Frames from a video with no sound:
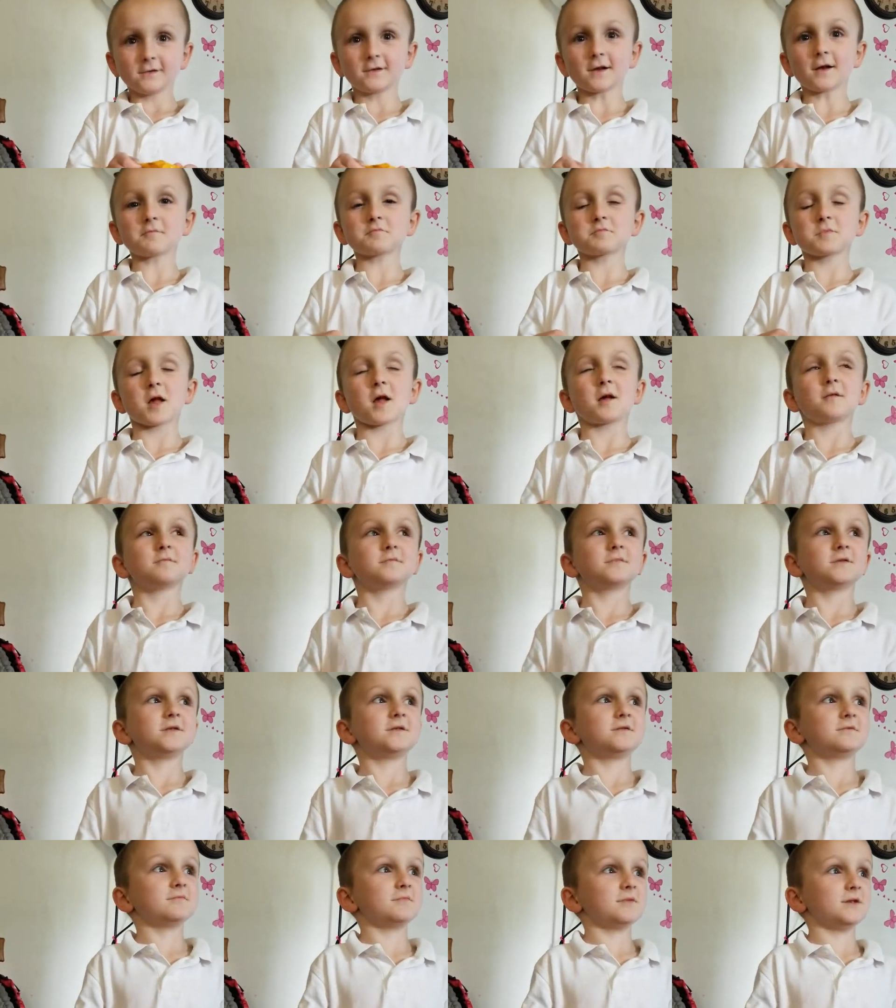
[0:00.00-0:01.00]

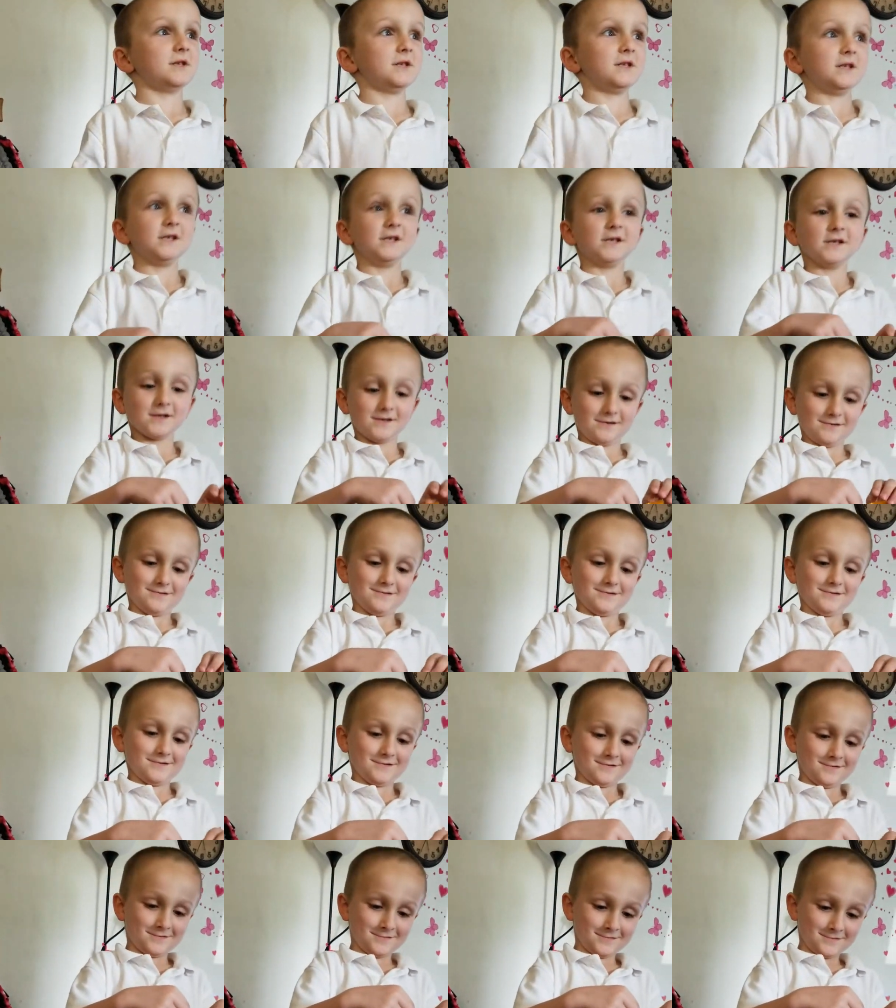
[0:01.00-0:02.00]
Sometimes me.
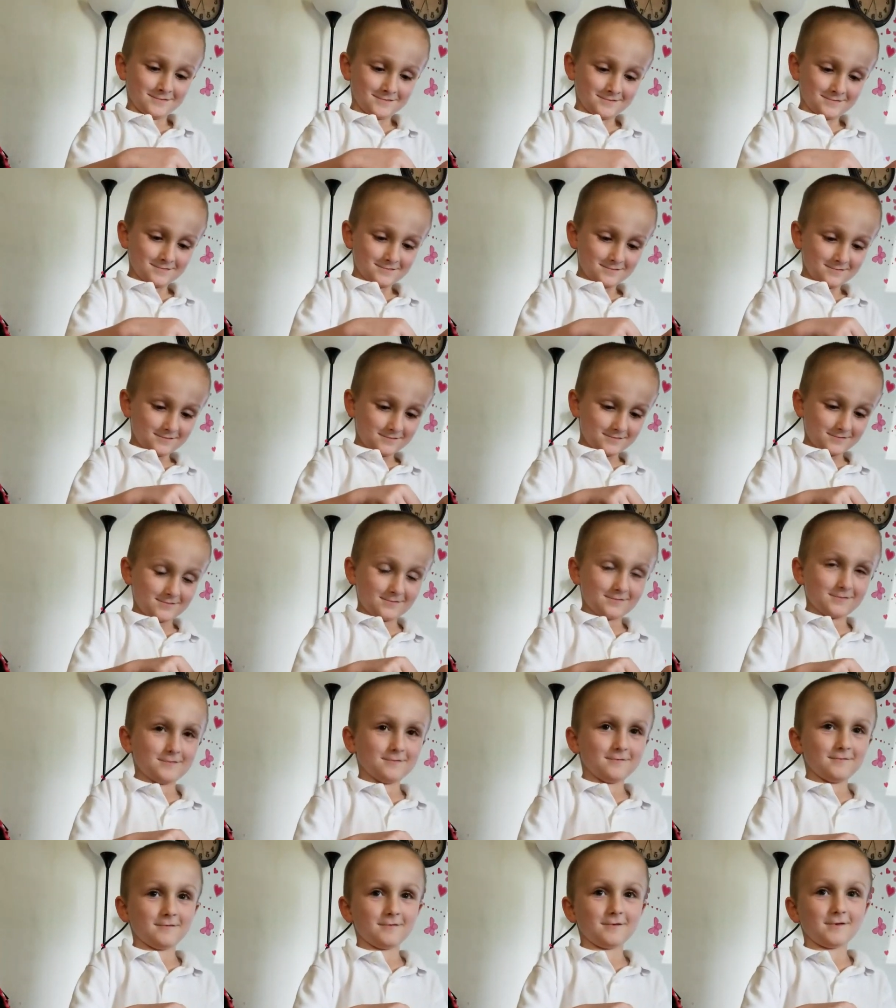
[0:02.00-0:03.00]
You're
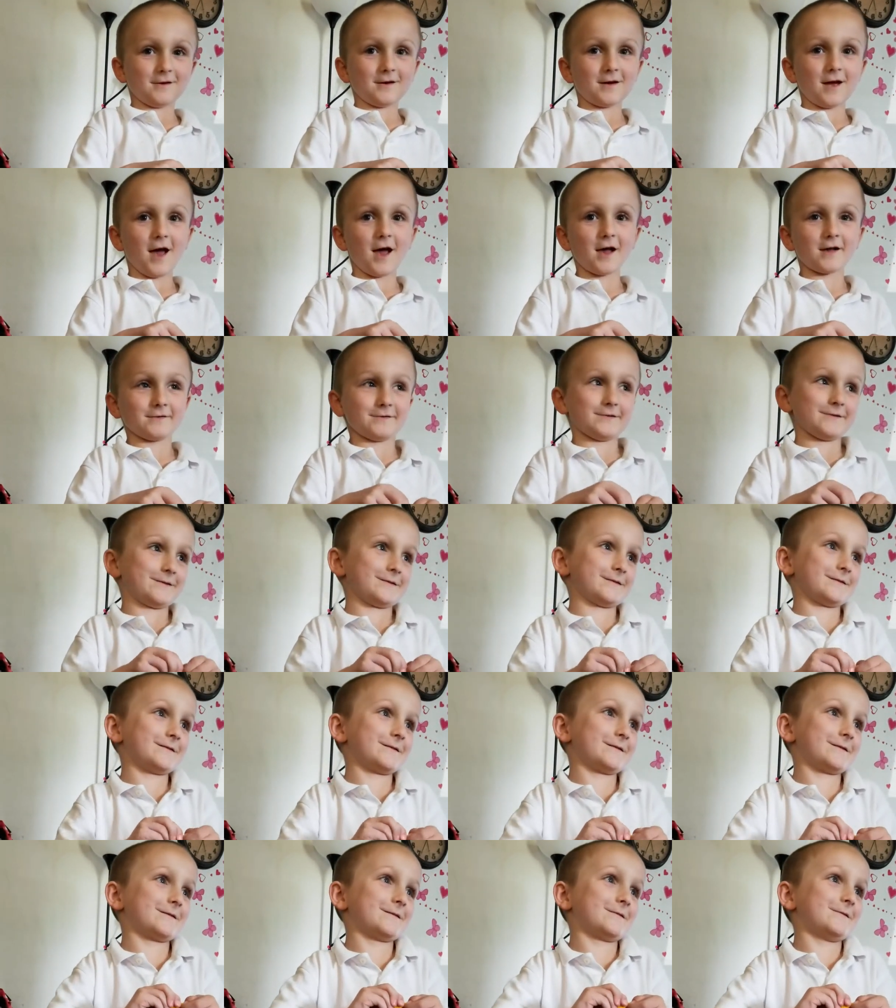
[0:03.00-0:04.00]
right a lot of the at time.
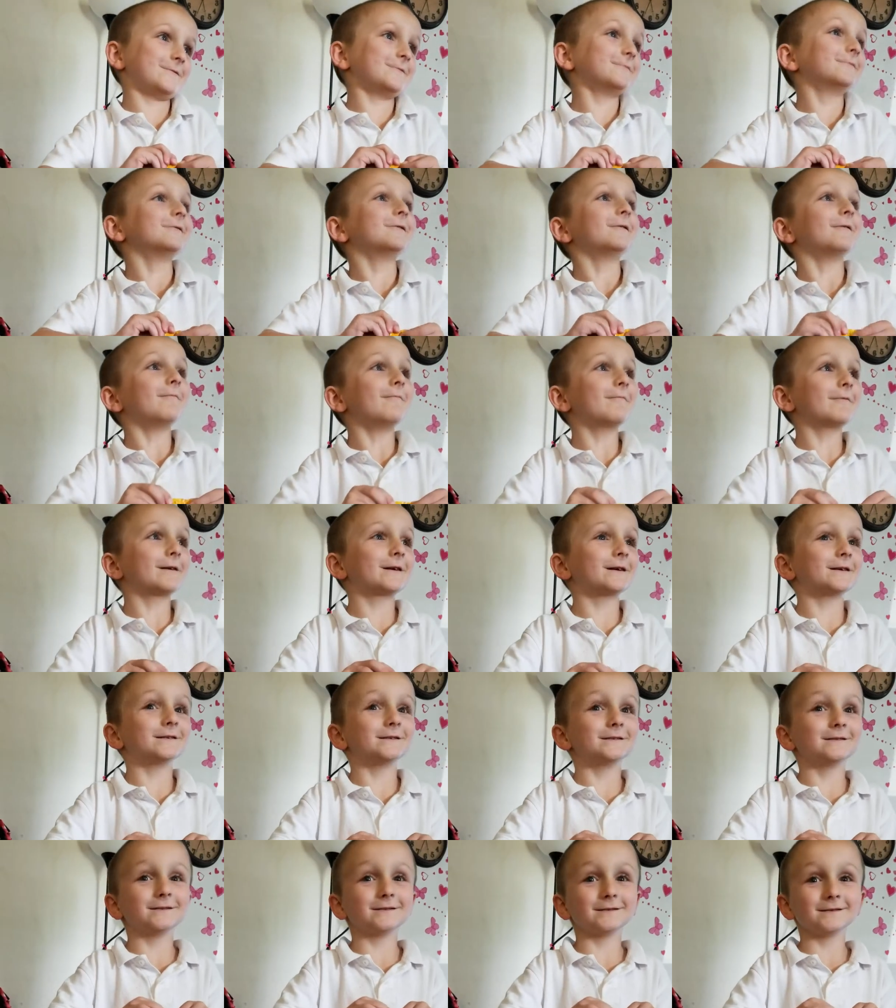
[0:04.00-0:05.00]
school
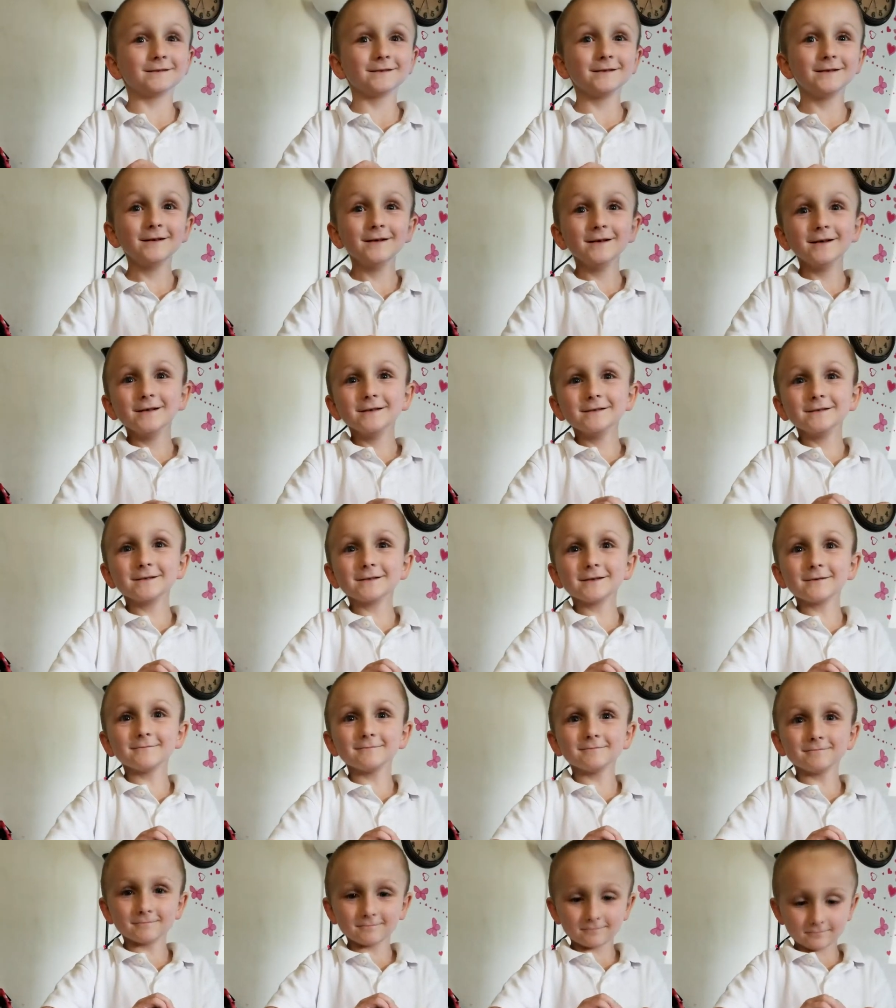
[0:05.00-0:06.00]
because. You're
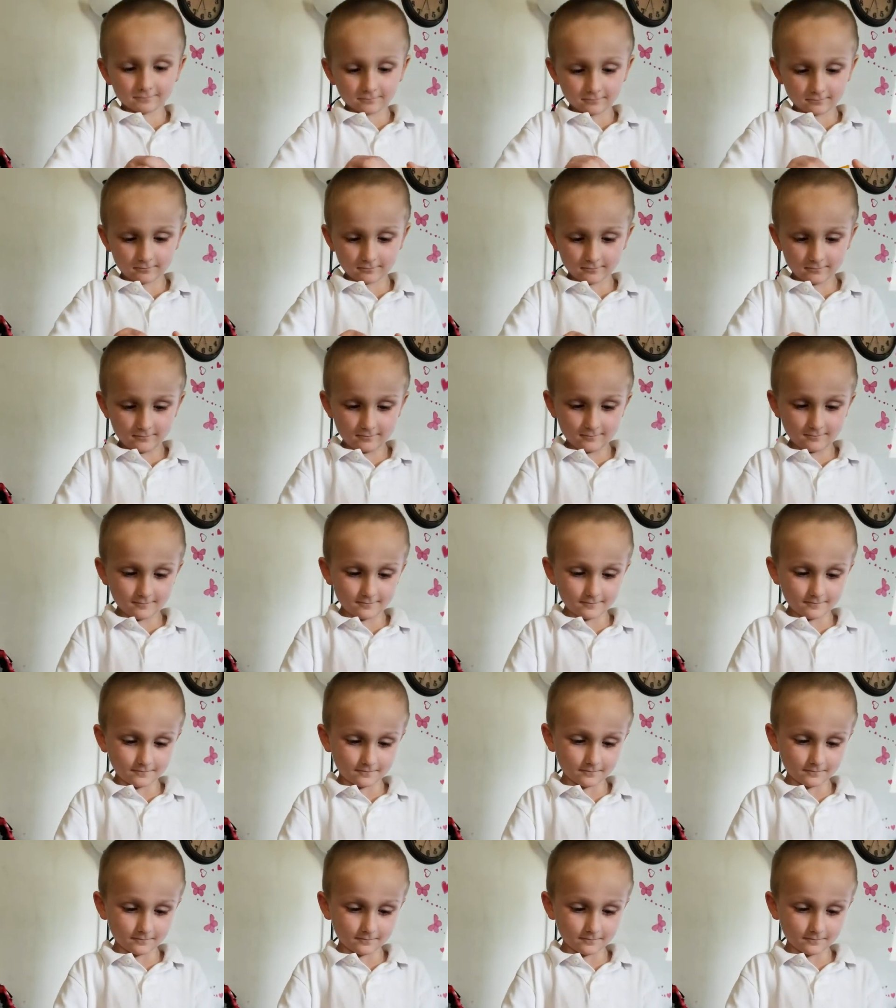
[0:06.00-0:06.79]
some, smarty pants.